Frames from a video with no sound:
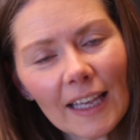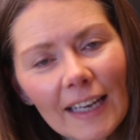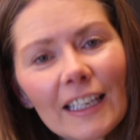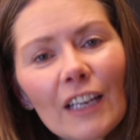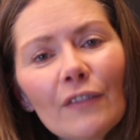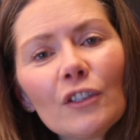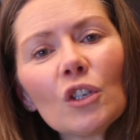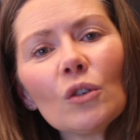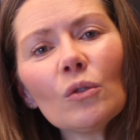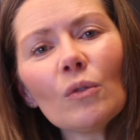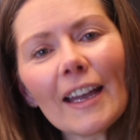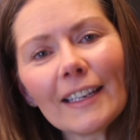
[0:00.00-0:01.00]
that gives
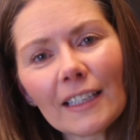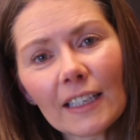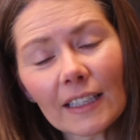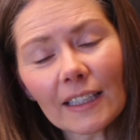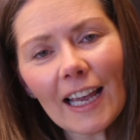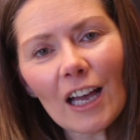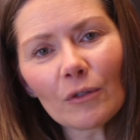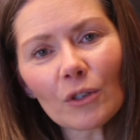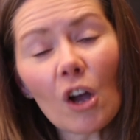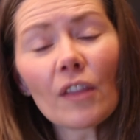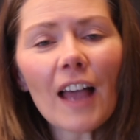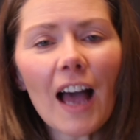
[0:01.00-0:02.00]
you a discount
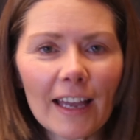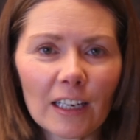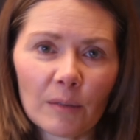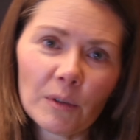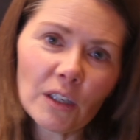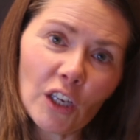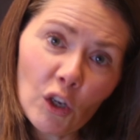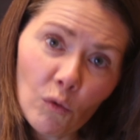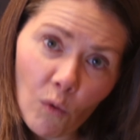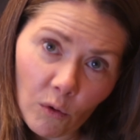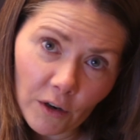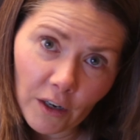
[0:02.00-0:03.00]
on the items that you
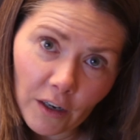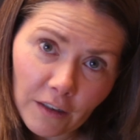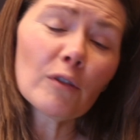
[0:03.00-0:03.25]
order.